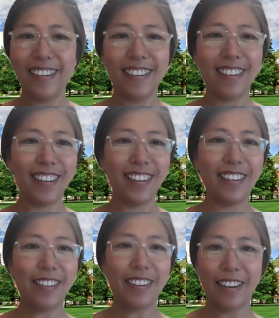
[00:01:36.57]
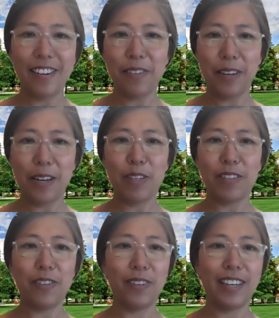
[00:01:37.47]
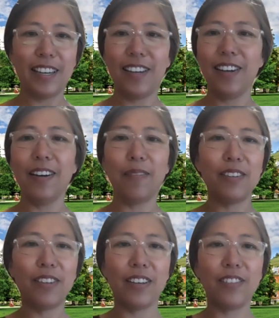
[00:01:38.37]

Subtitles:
And I don't know how many of you are here, but you can